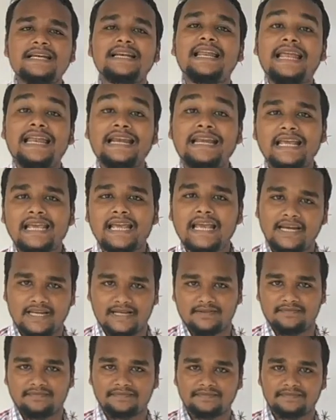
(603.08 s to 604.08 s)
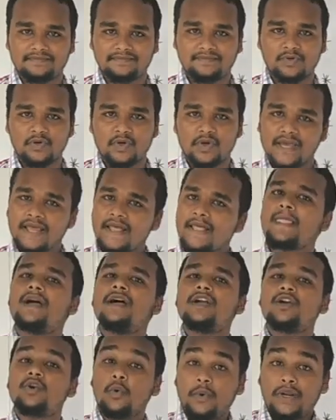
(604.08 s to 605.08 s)
is an indicator, okay,
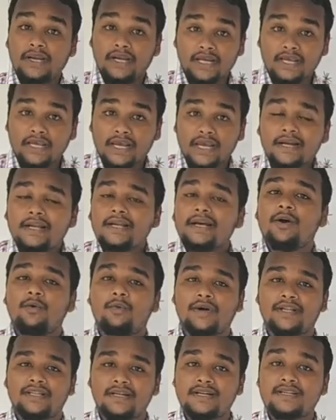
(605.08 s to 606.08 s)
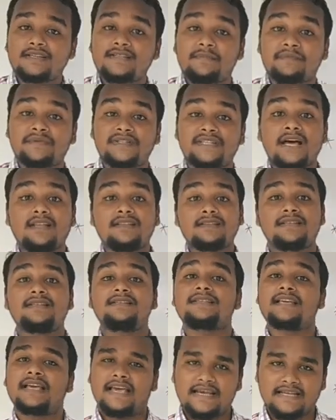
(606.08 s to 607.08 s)
to indicate whether a substance
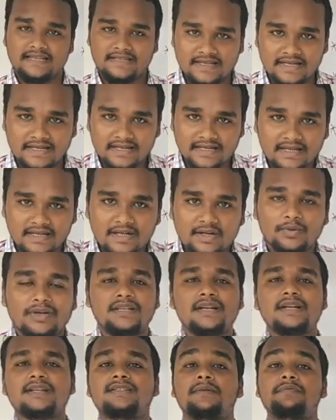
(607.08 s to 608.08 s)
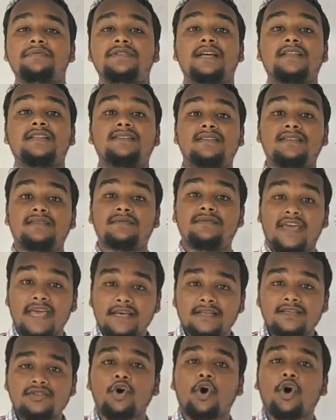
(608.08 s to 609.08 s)
is acid, whether a substance is
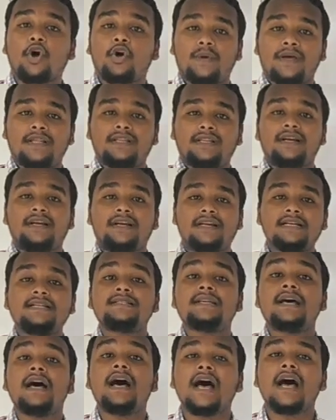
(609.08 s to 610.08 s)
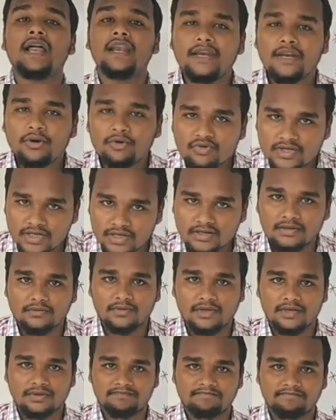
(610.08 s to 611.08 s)
base, or whether it is a
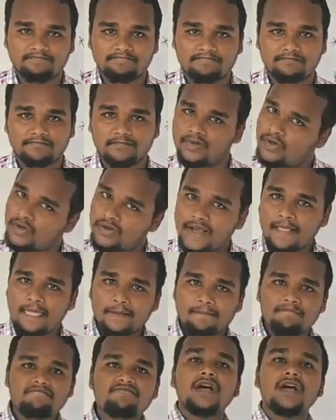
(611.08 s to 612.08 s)
neutral one. Okay.